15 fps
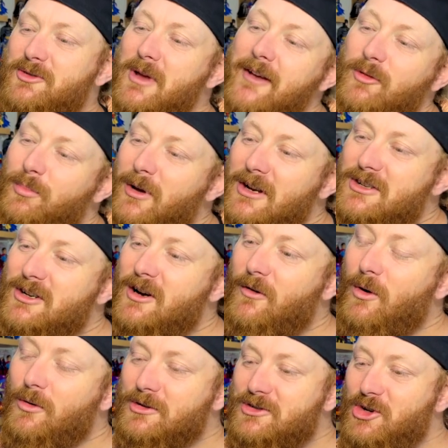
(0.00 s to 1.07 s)
we have a picture of
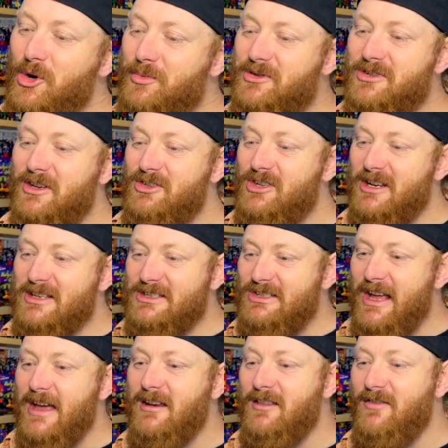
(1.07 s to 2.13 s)
old Soups just
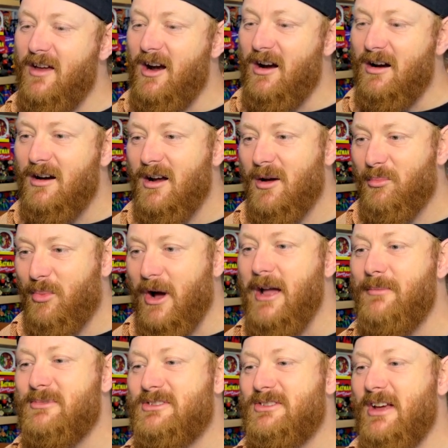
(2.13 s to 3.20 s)
standing there by
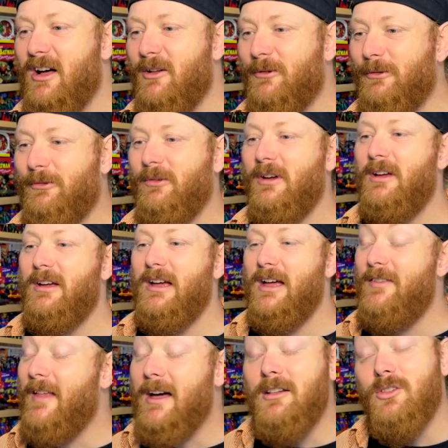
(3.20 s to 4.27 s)
himself,
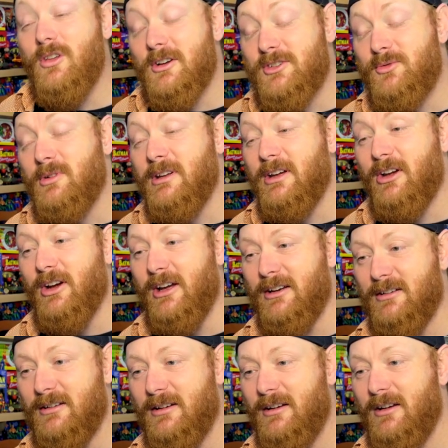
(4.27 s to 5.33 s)
and that looks really
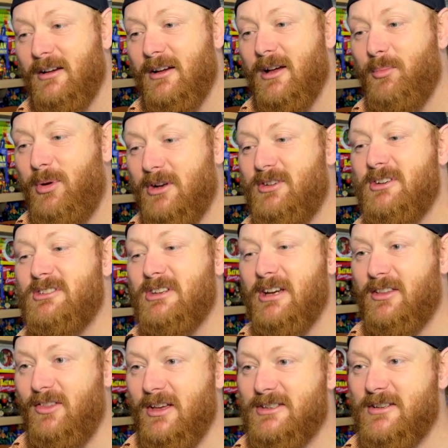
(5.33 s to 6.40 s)
good. Pictures
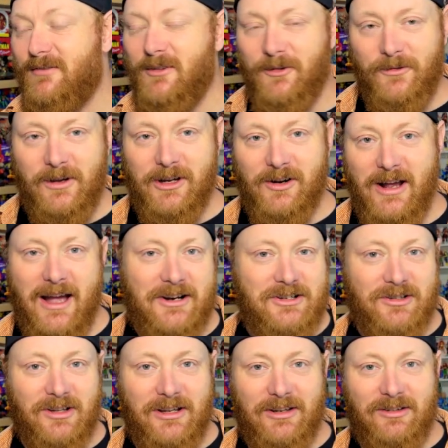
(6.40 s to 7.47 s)
like this of the figure
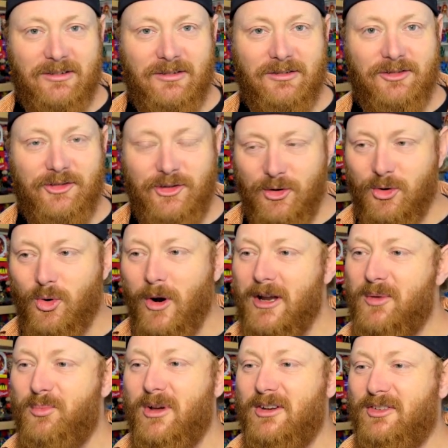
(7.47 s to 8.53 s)
actually do
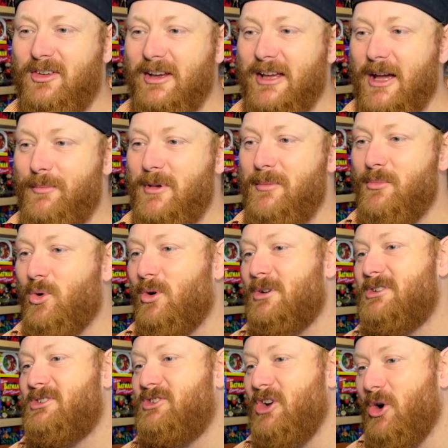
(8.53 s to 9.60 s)
quite a bit to get me more
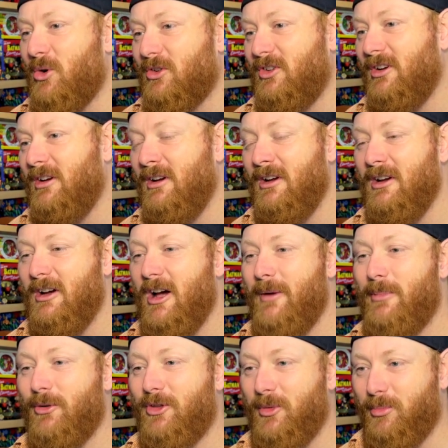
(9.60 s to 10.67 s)
stoked
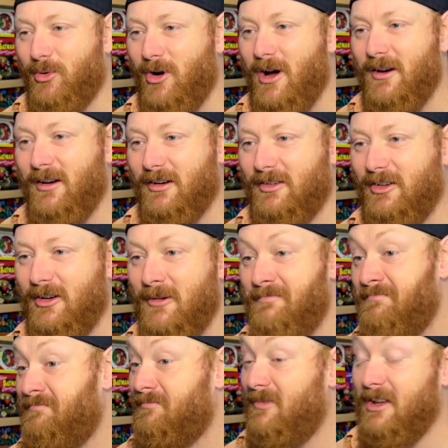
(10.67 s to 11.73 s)
about the product.
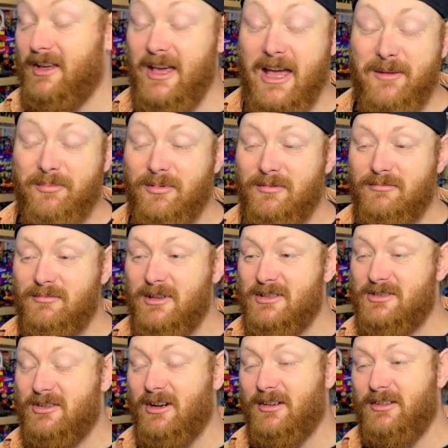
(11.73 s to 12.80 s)
The cape
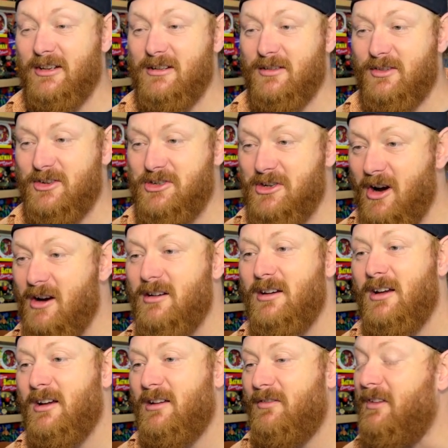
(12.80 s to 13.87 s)
is tucked into the shirt,
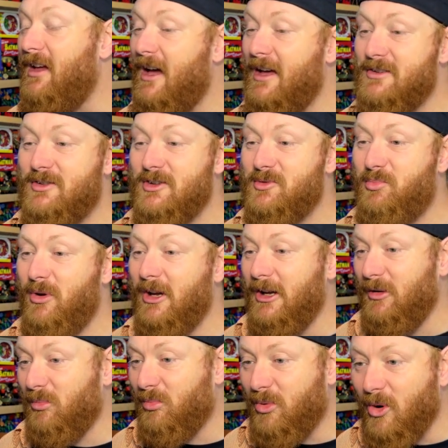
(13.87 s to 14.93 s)
the S is big
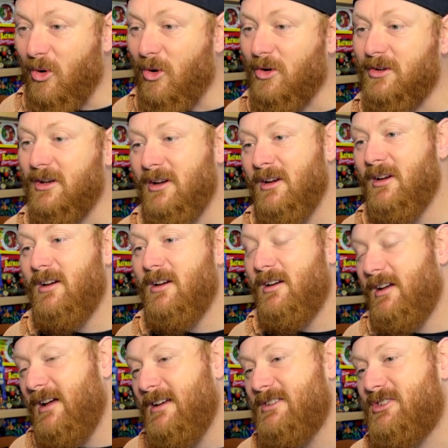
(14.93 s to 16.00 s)
and bold.
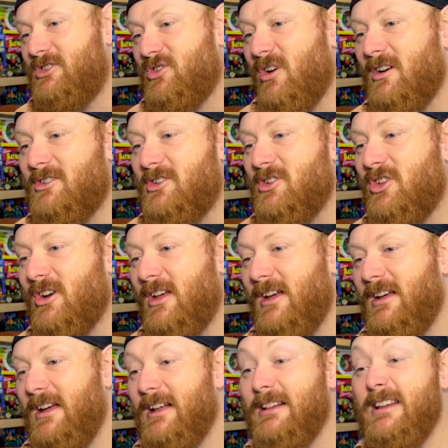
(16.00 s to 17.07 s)
His trunks are
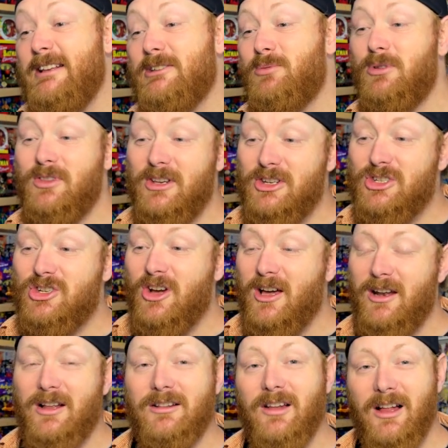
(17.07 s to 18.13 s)
looking, at least with this
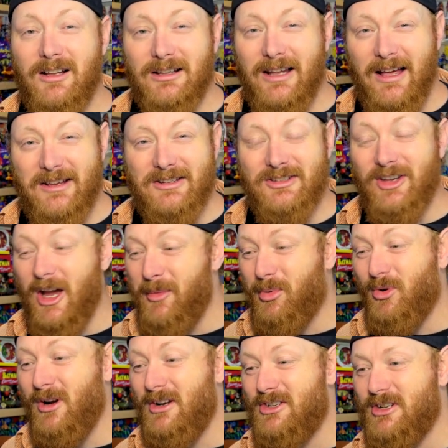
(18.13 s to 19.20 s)
shot, a lot less
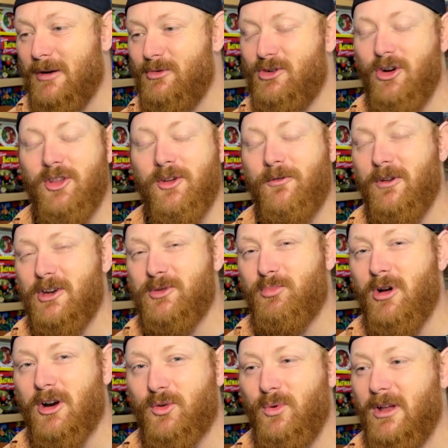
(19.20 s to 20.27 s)
diaperish. I'm sure the finished
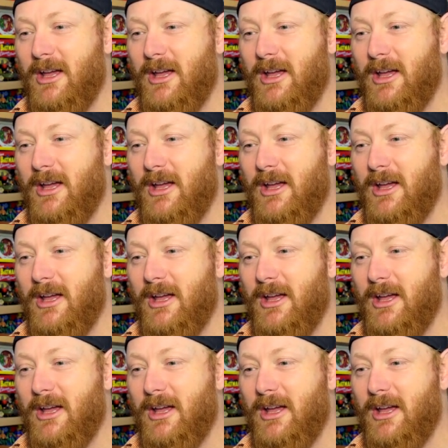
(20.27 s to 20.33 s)
product we